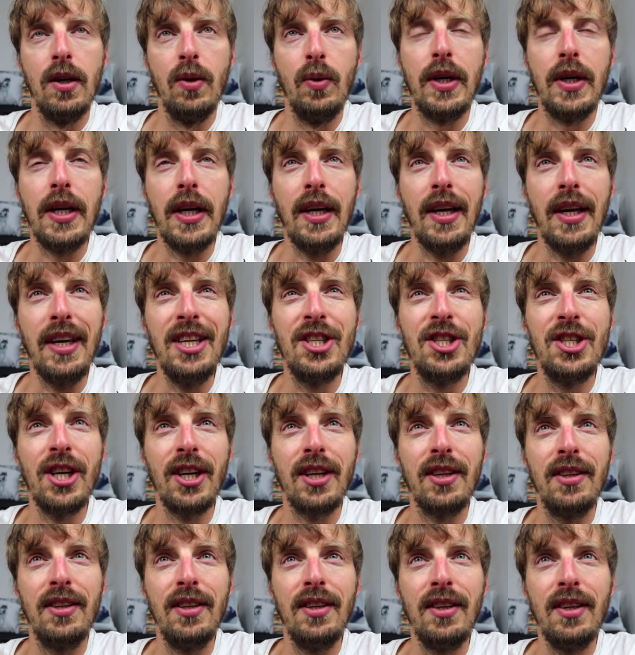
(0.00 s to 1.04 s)
We can
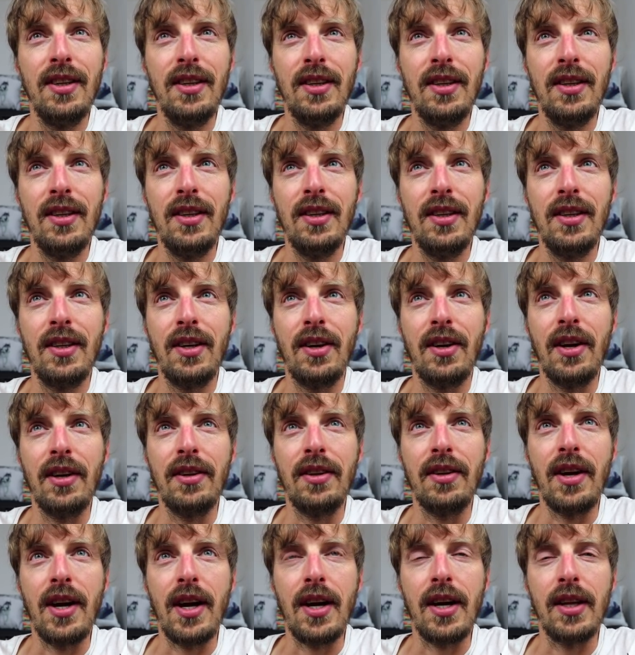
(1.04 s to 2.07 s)
eject the
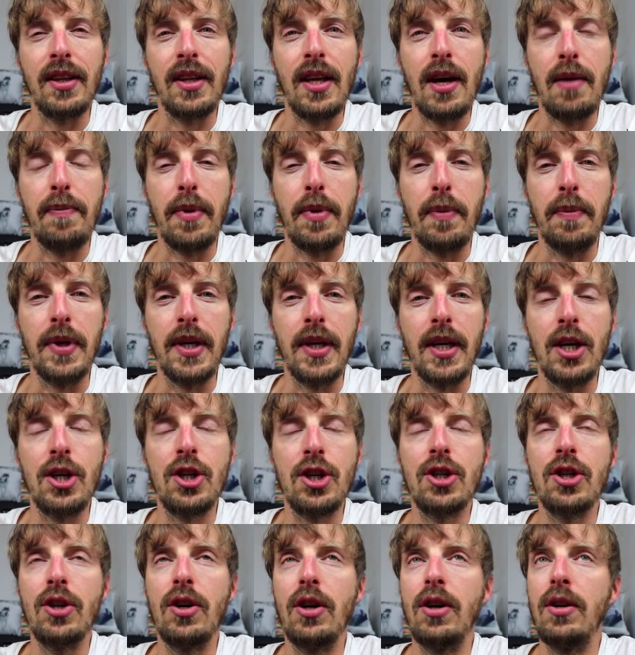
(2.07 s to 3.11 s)
Create React App
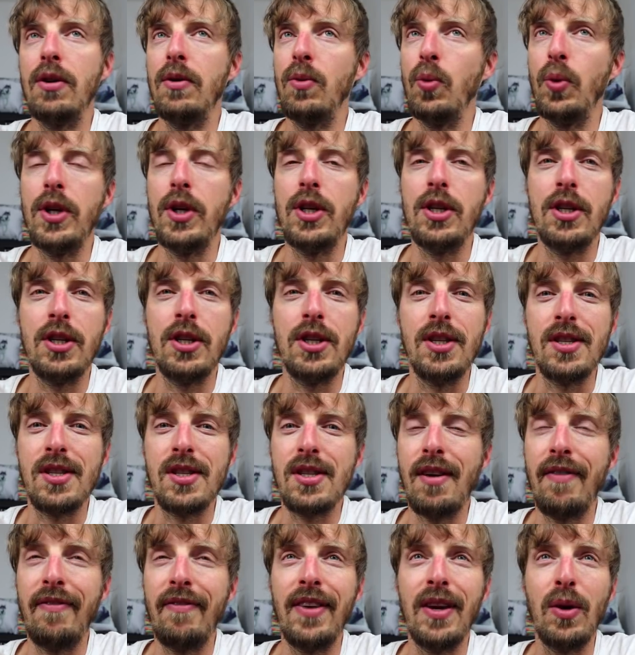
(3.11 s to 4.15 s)
application, which is
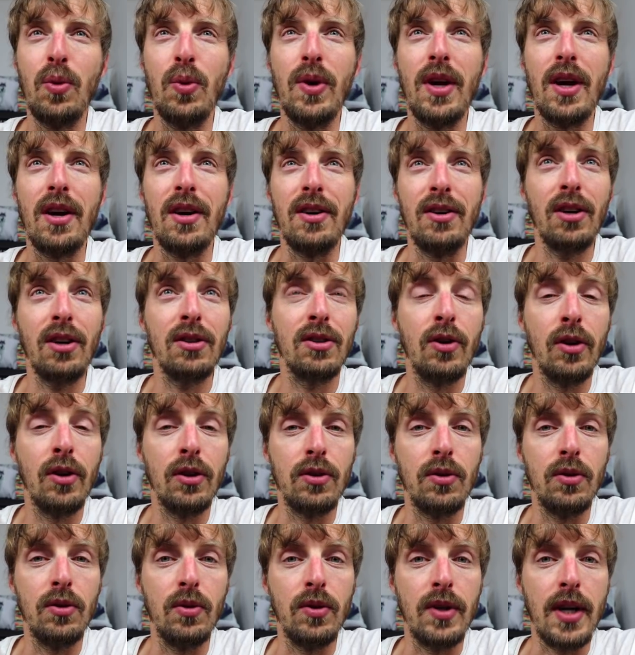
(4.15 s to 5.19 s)
something we are not
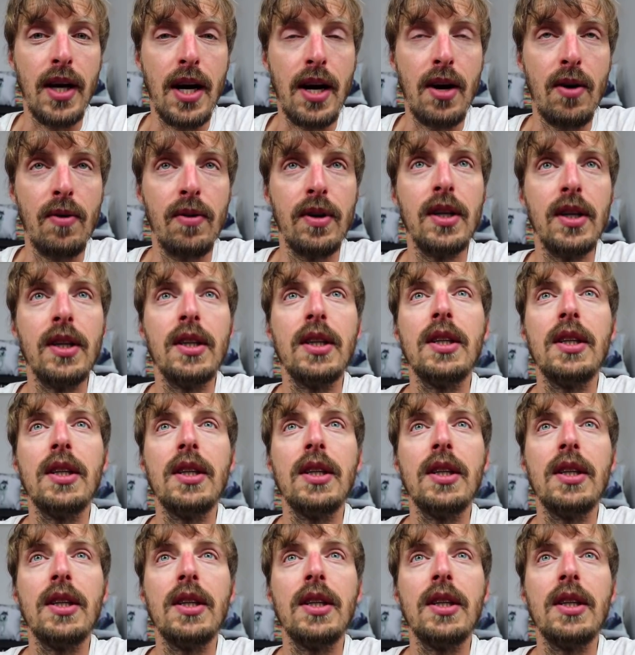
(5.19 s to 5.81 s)
going to do now